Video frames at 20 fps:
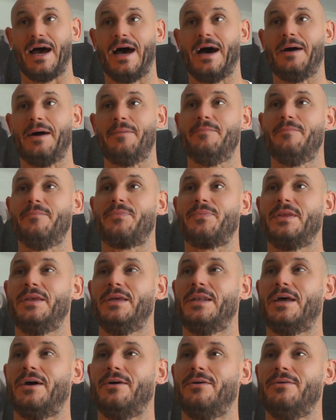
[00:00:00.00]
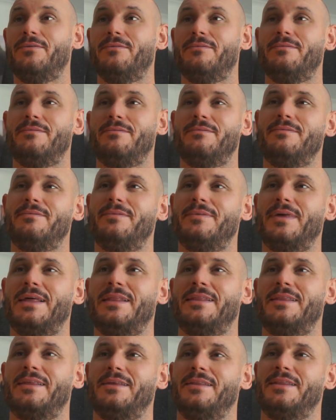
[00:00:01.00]
You know,
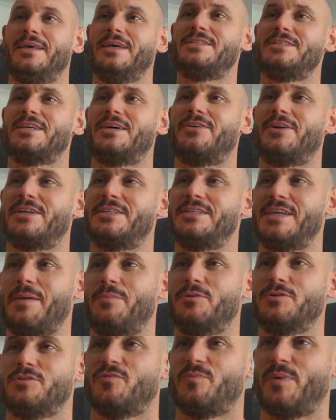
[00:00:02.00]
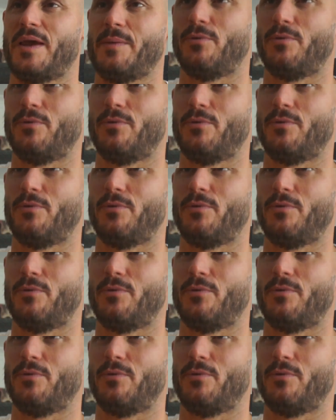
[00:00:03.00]
these are examples of